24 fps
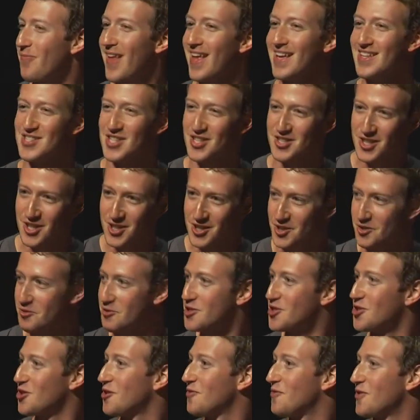it's a little
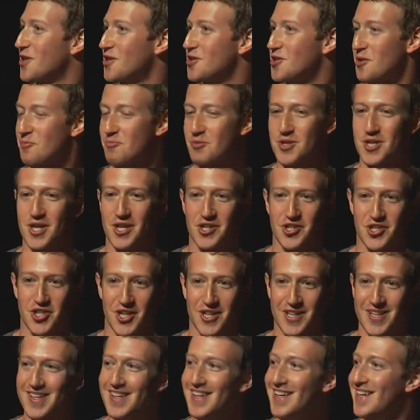looser of an
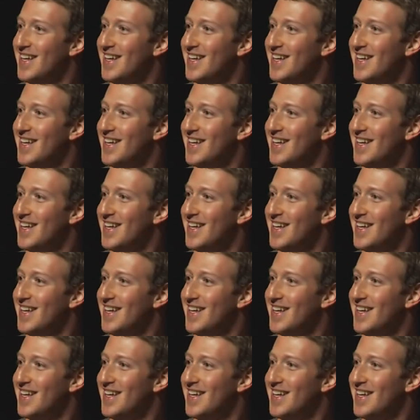interpretation